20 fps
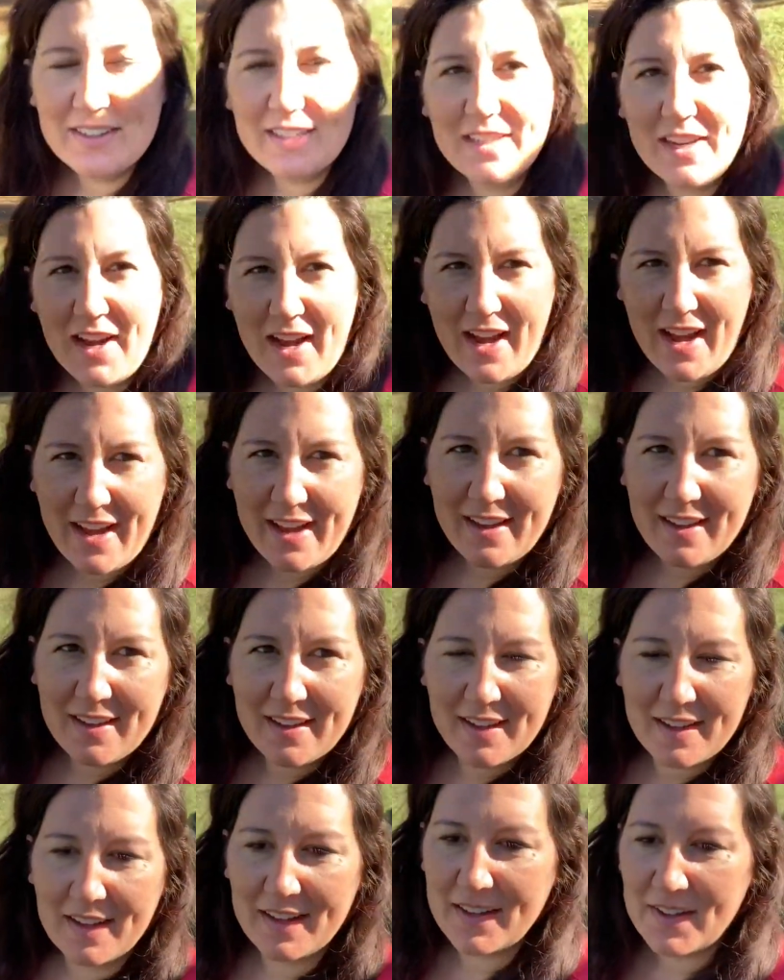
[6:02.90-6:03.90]
and I
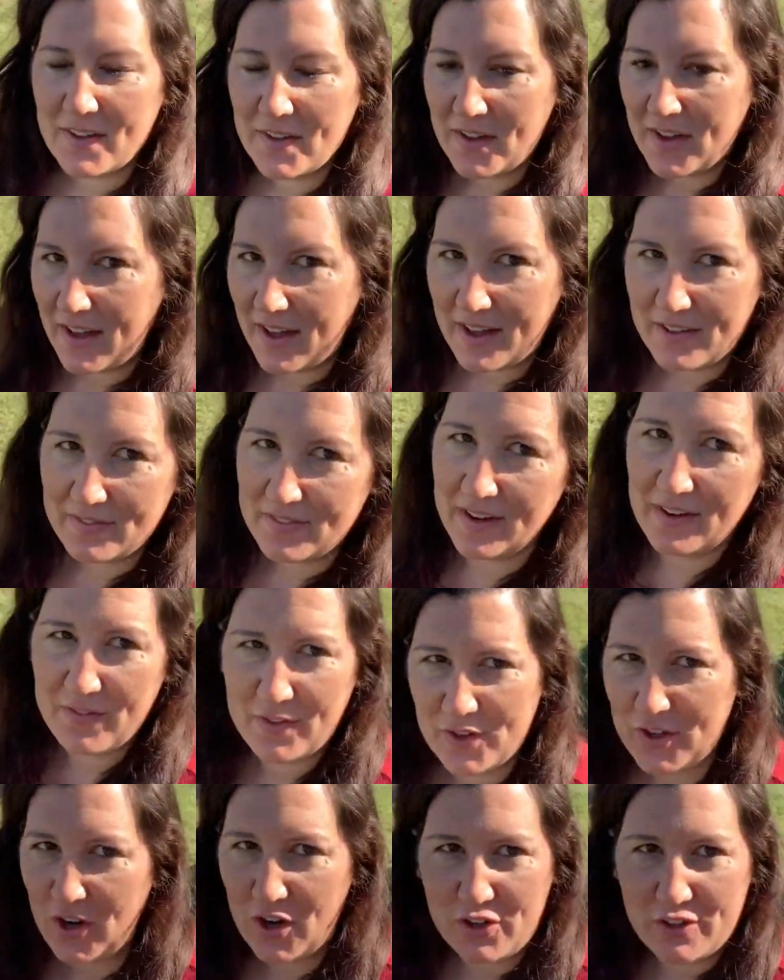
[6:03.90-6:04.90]
have never
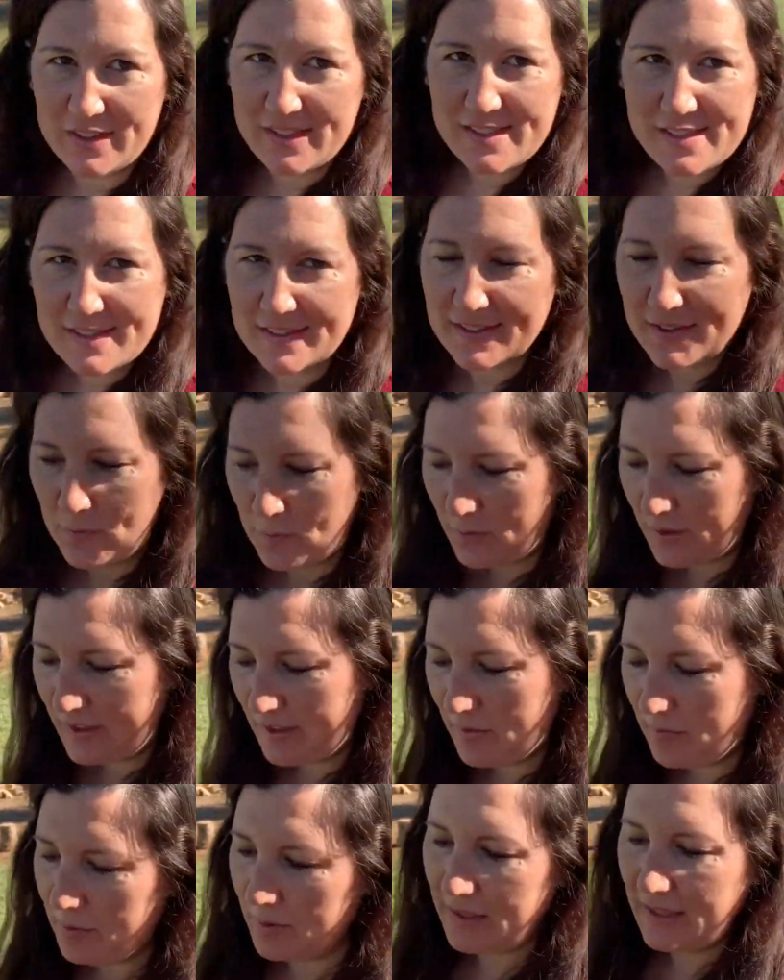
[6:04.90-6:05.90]
gardened. We're
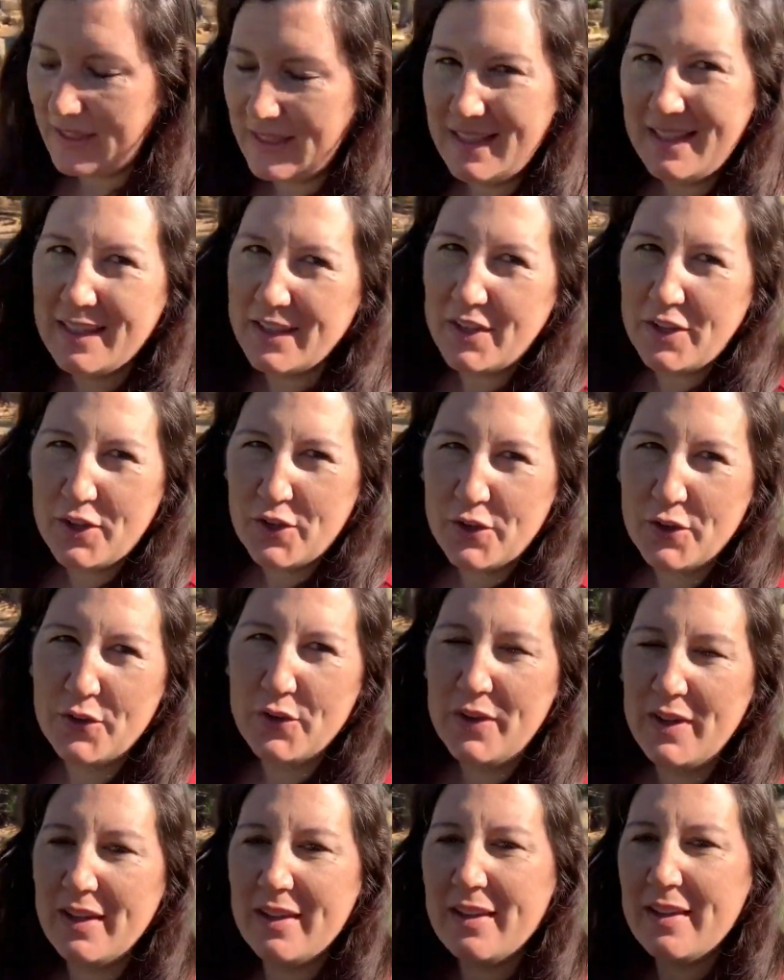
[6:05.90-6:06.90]
completely
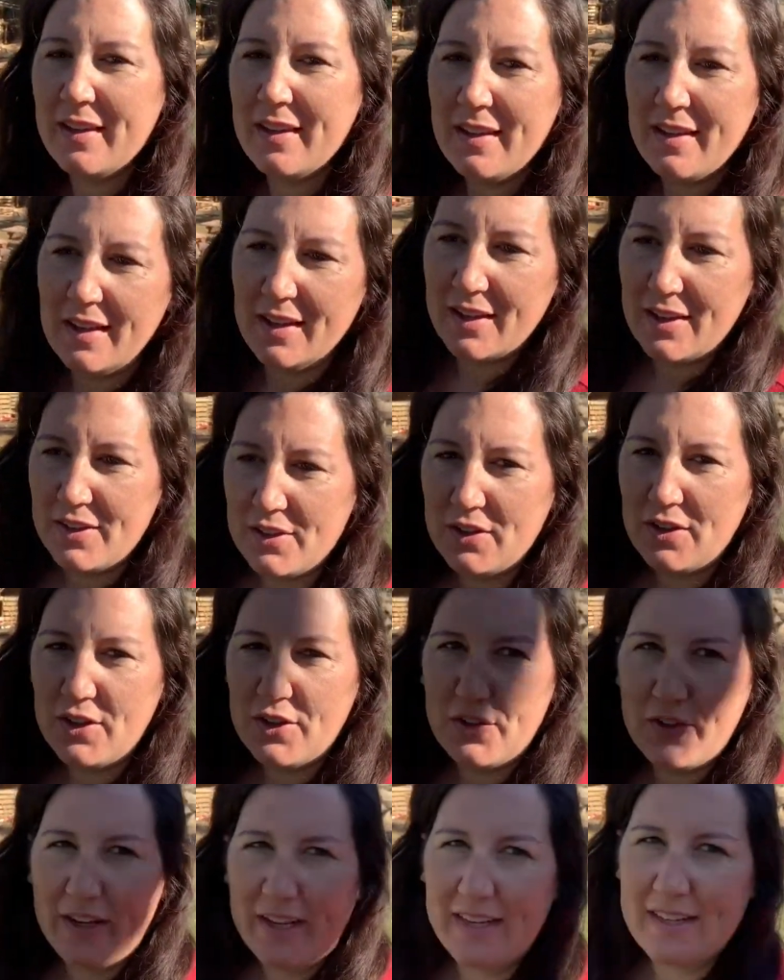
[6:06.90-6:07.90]
new,
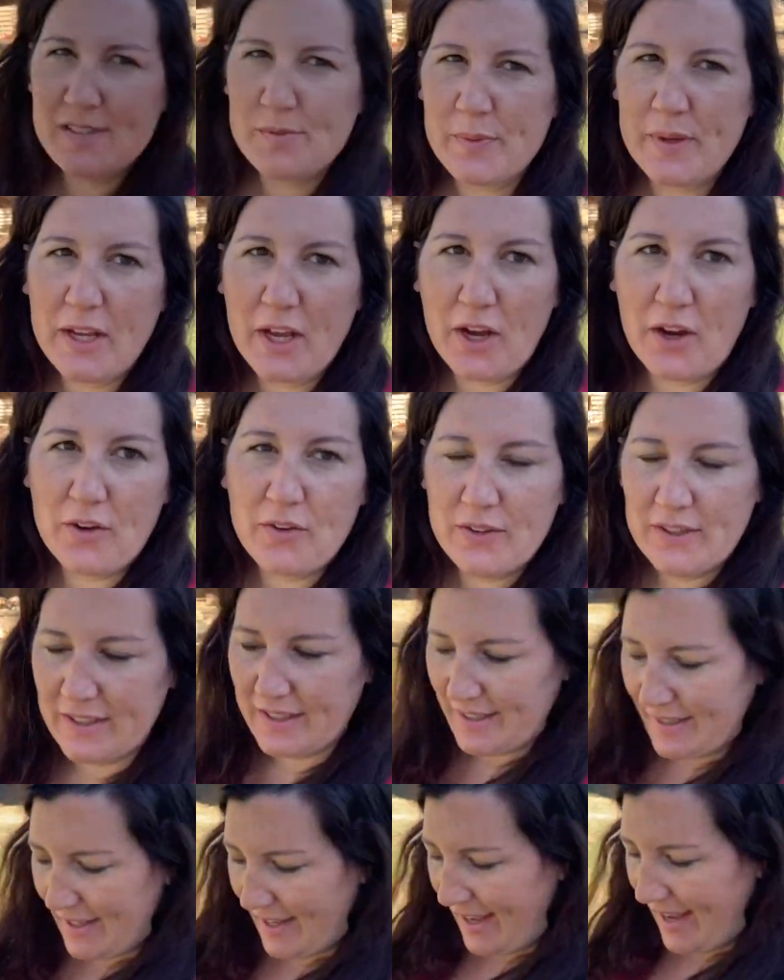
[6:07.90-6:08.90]
learning as we go.
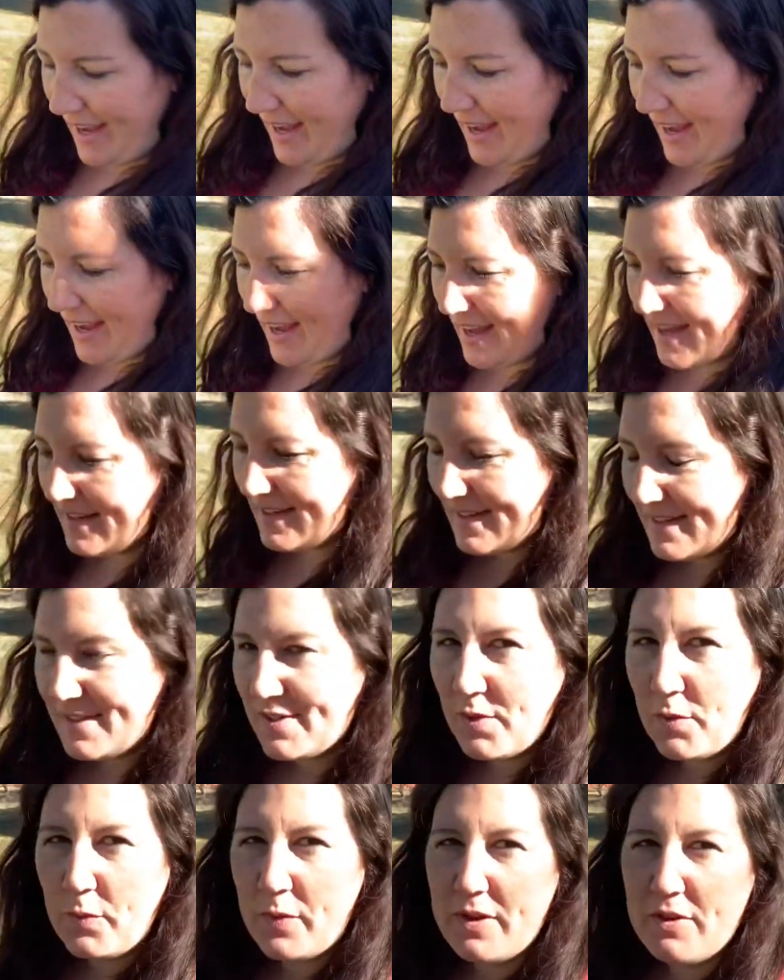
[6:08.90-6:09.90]
And
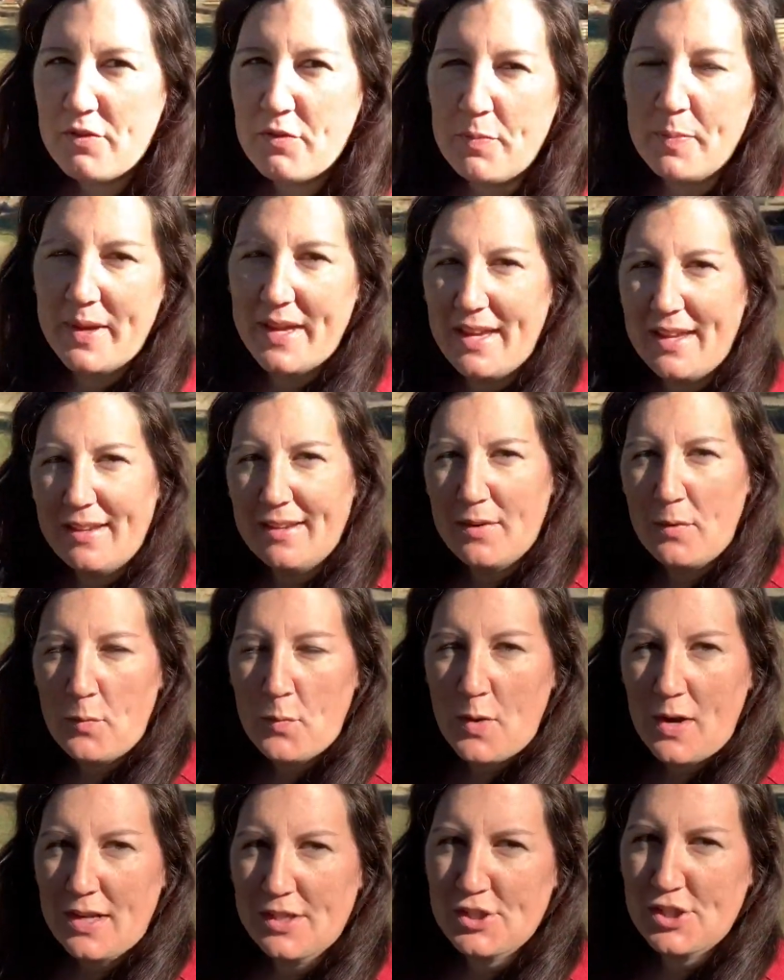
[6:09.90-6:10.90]
we've been
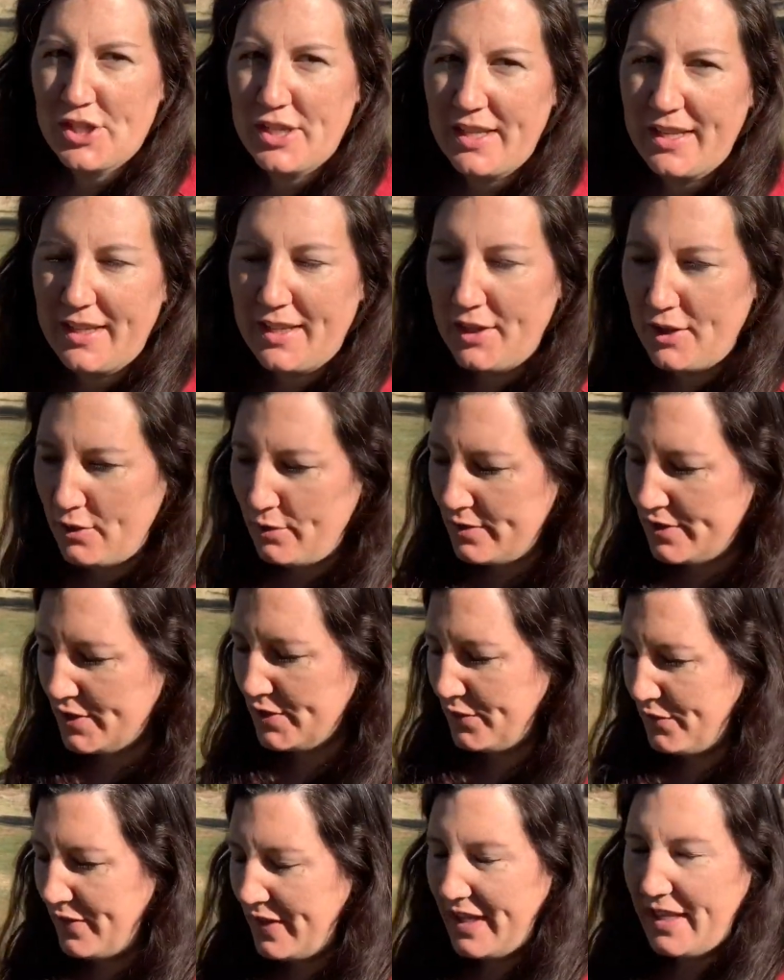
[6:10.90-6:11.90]
watching
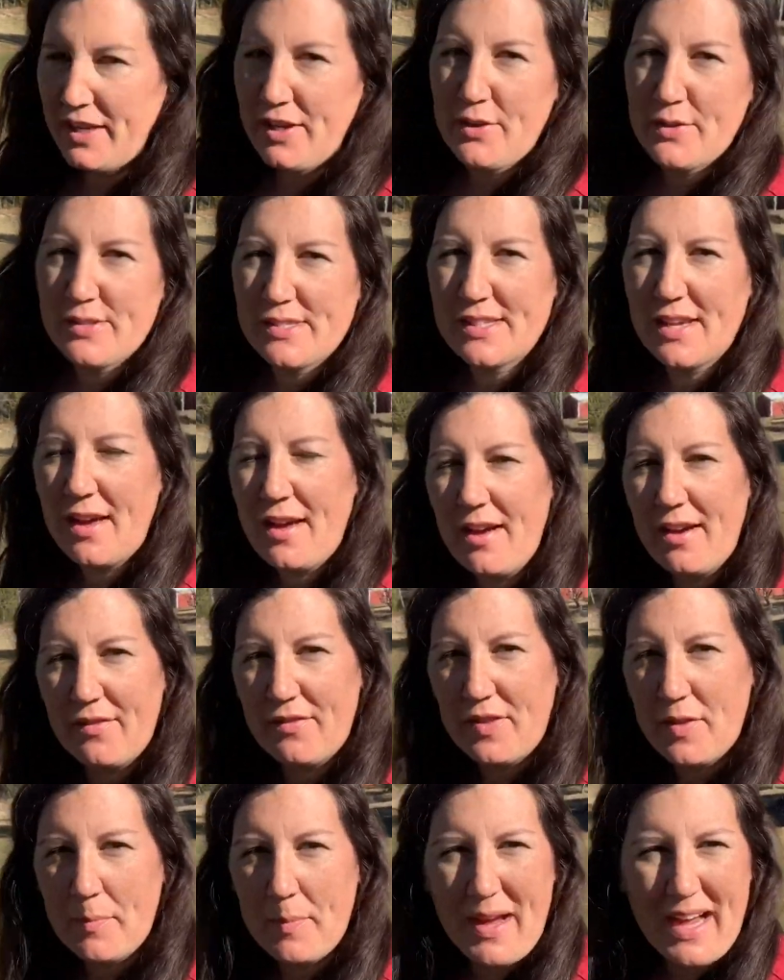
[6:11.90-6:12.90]
YouTube videos of
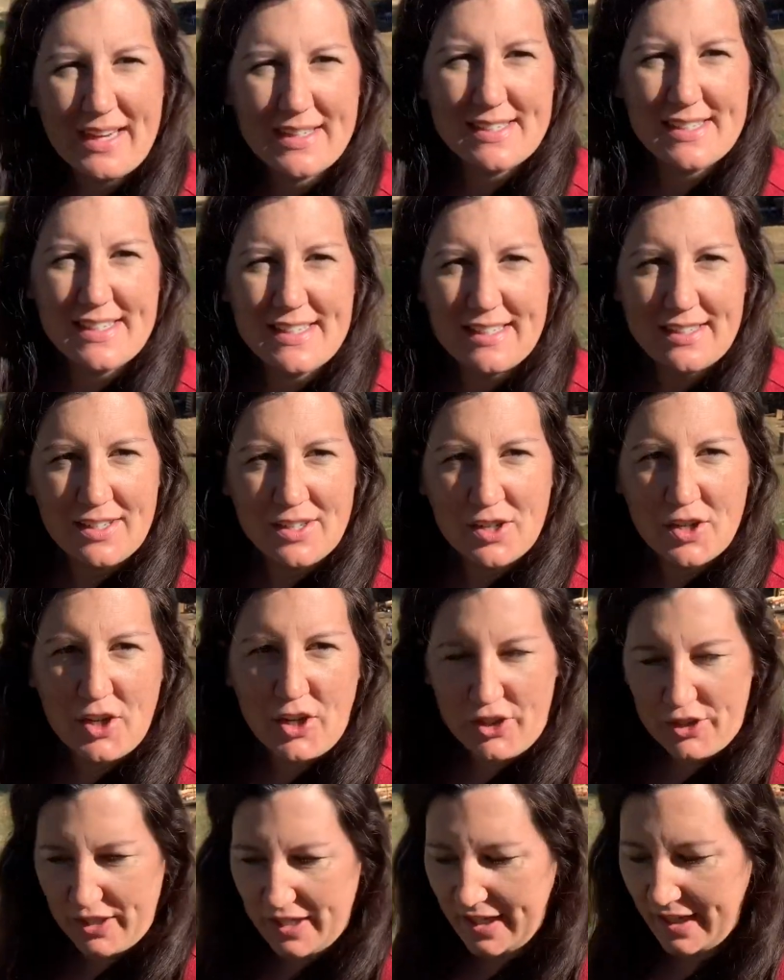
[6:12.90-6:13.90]
the Back to Eden
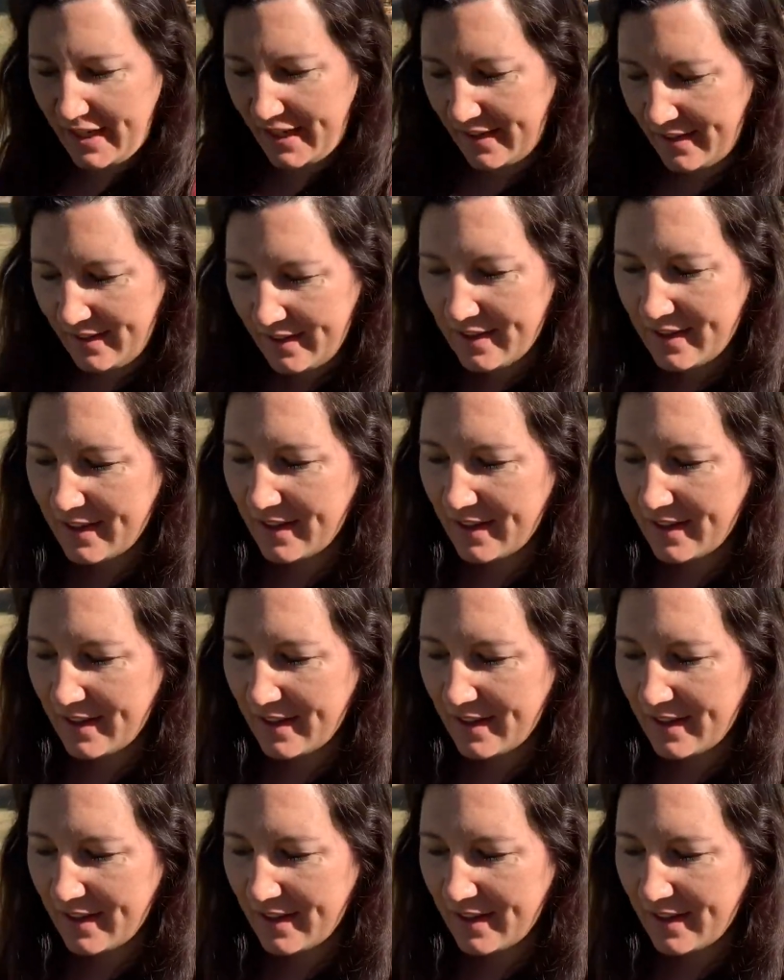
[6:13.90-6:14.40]
gardening